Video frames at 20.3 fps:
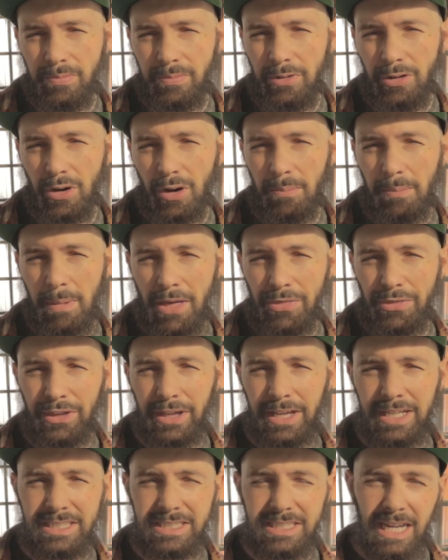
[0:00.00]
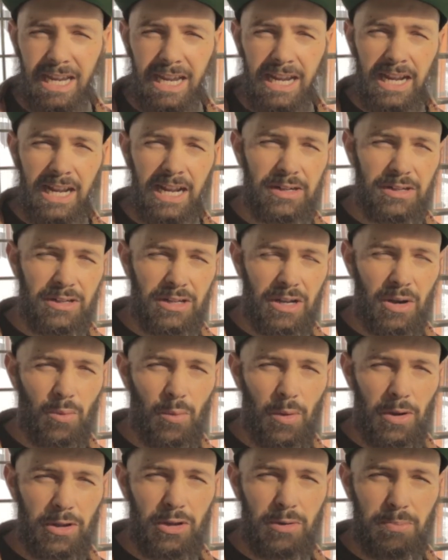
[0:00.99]
your methods, and
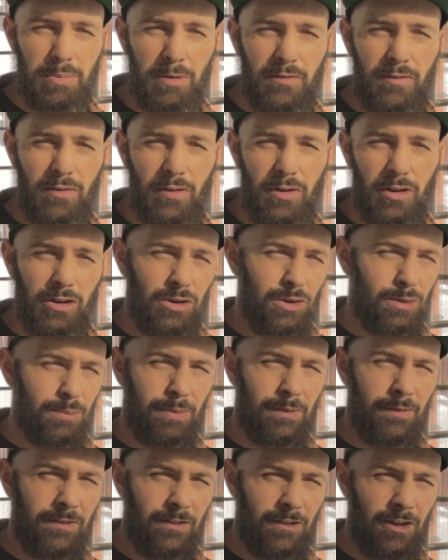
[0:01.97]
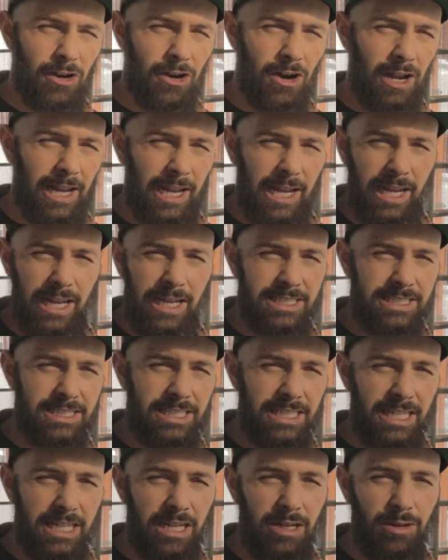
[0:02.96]
what you prefer. Do you prefer a
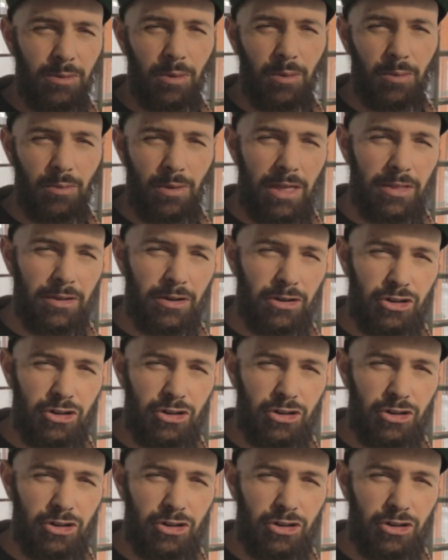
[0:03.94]
seed rather